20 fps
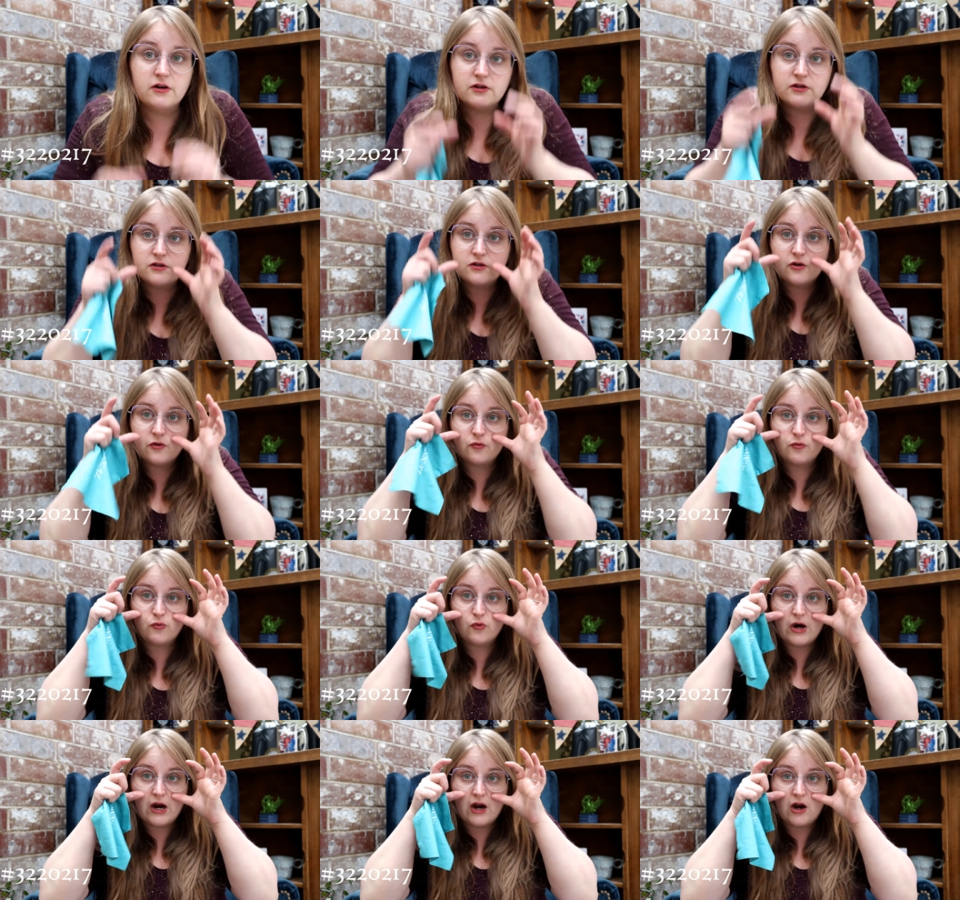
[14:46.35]
And they're
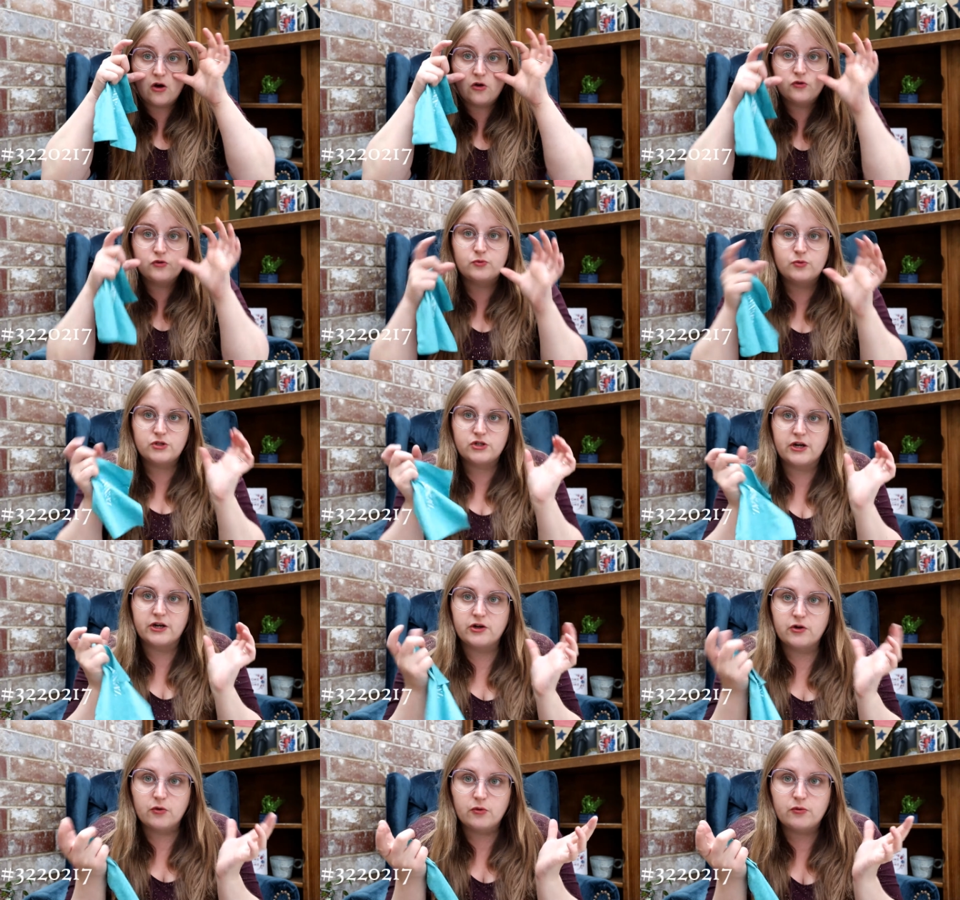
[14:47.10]
round, which
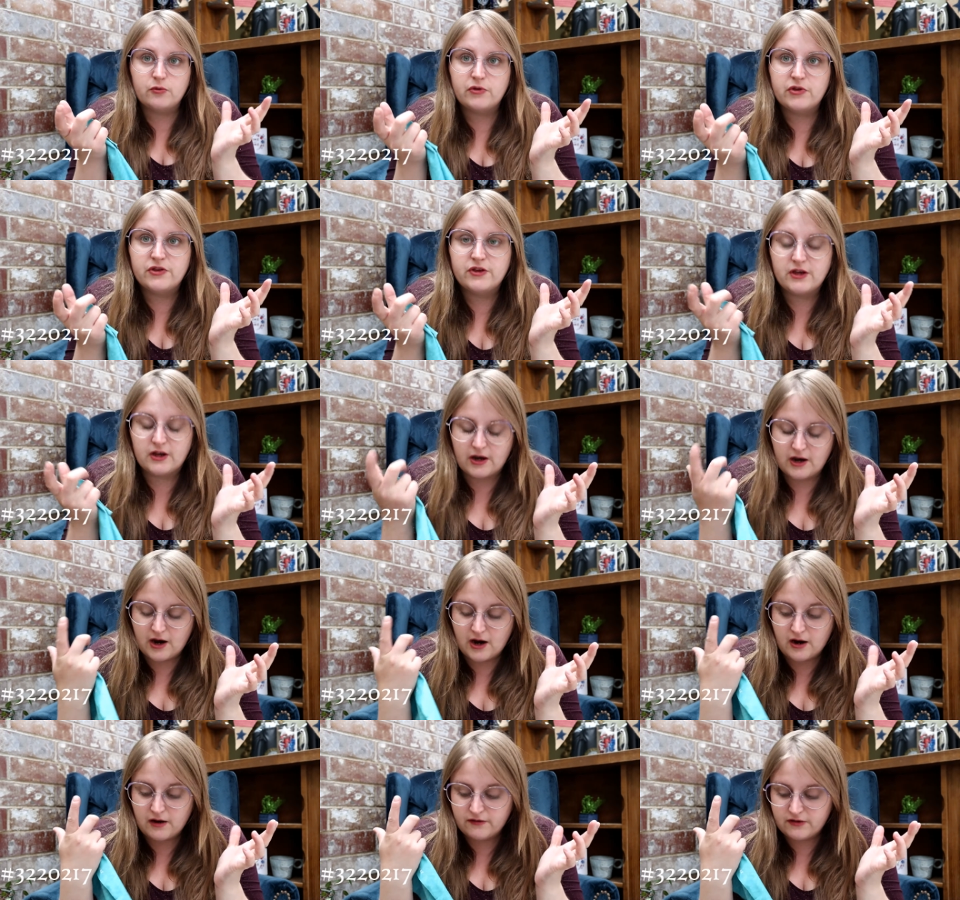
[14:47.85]
I don't think I
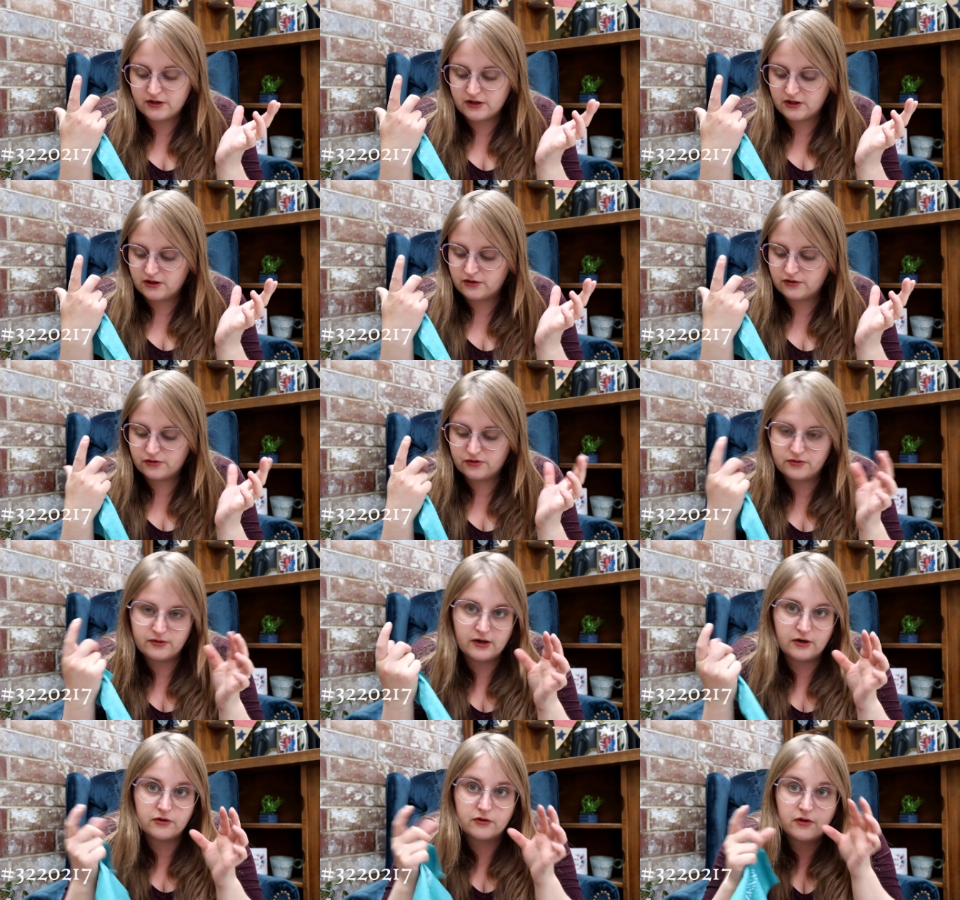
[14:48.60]
have any
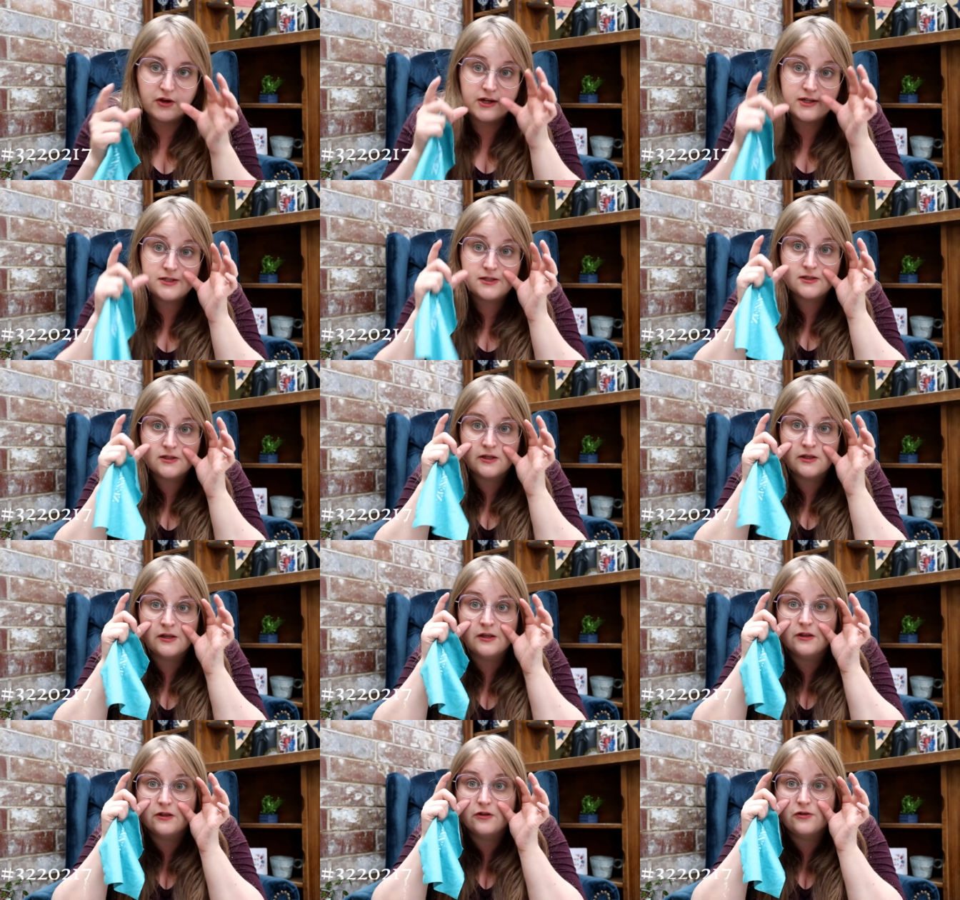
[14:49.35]
other round glasses. I
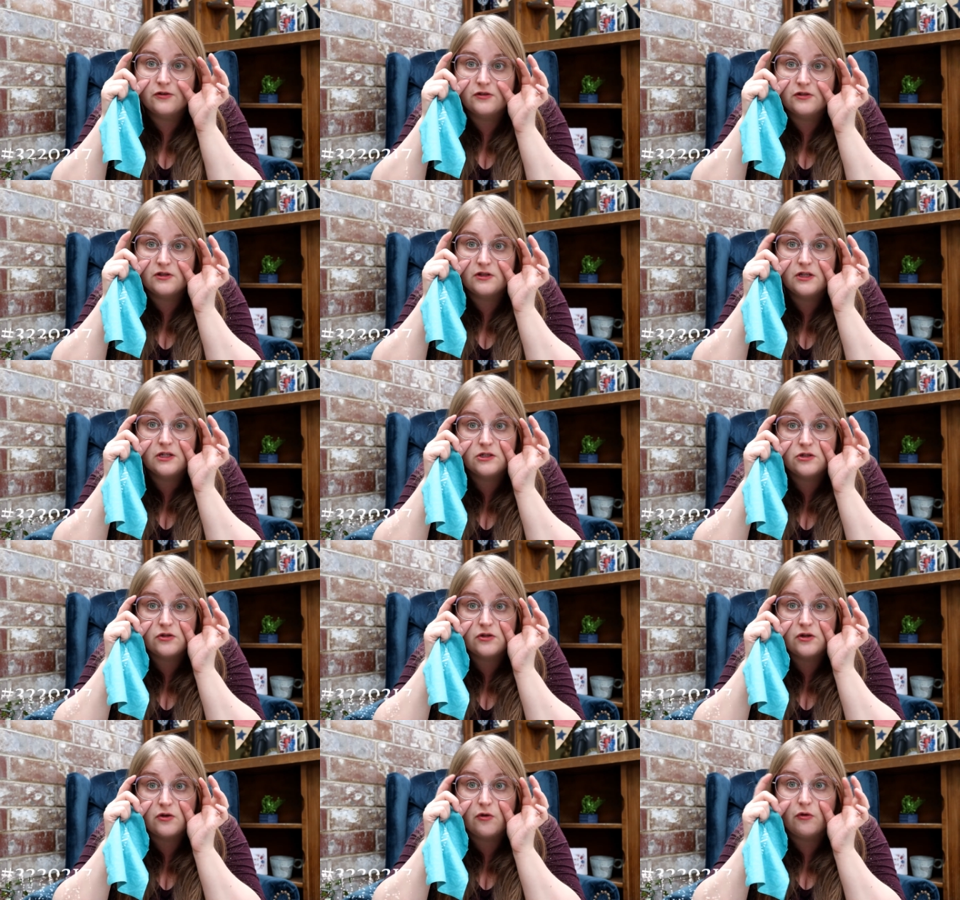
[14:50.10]
think that
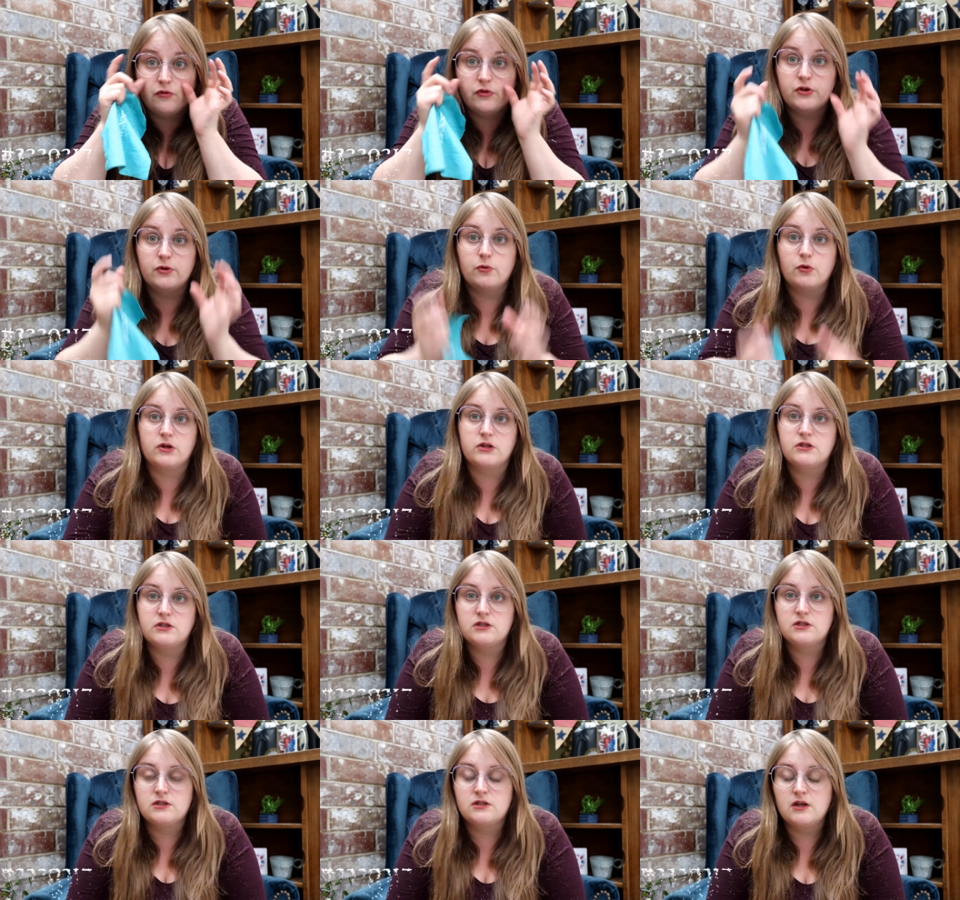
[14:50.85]
these are the only
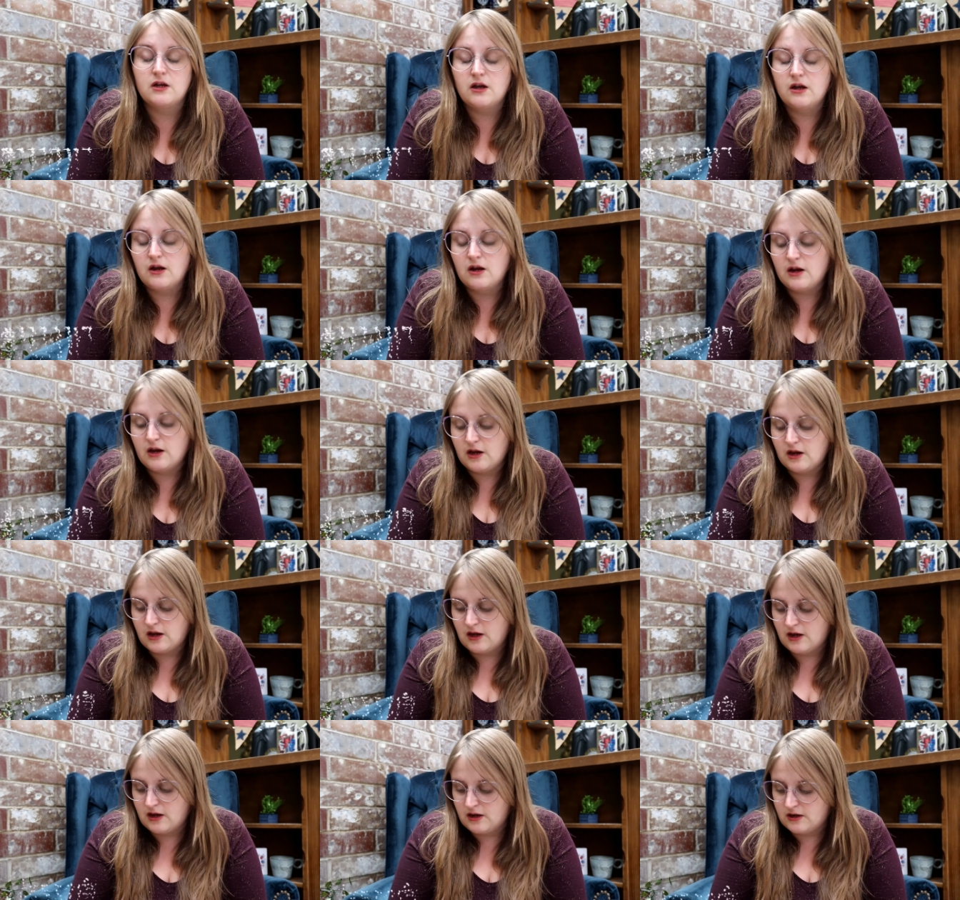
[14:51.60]
ones.
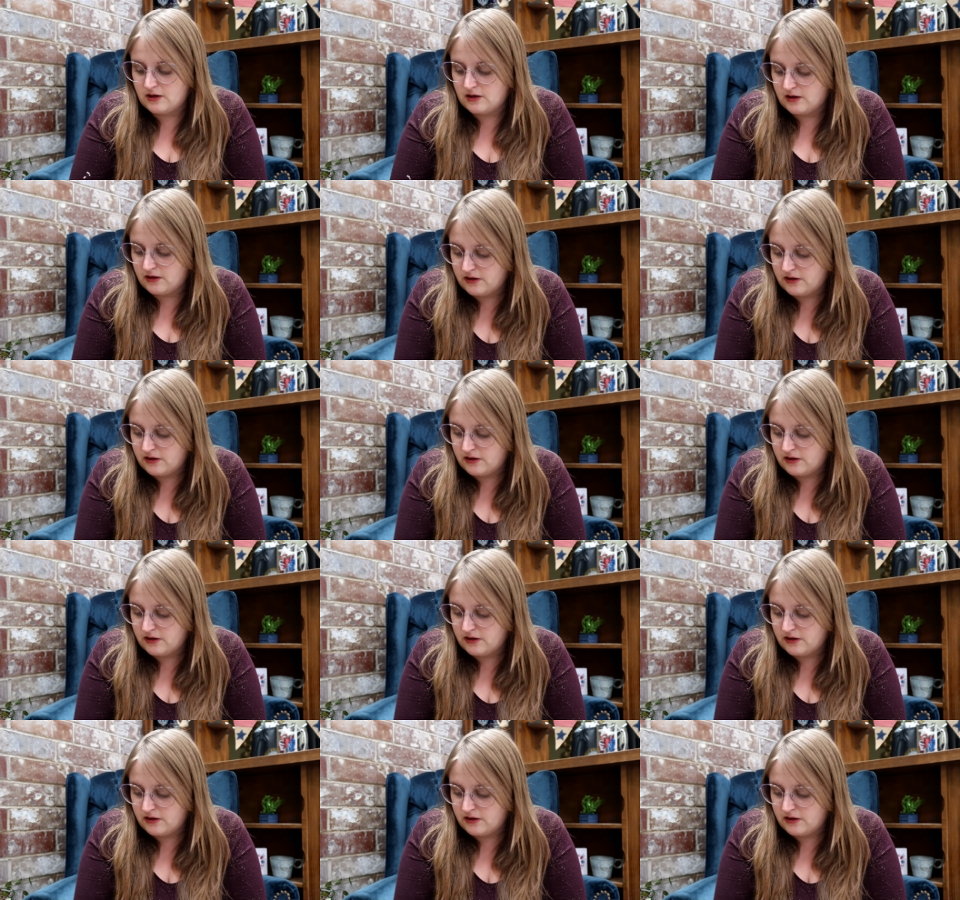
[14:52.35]
And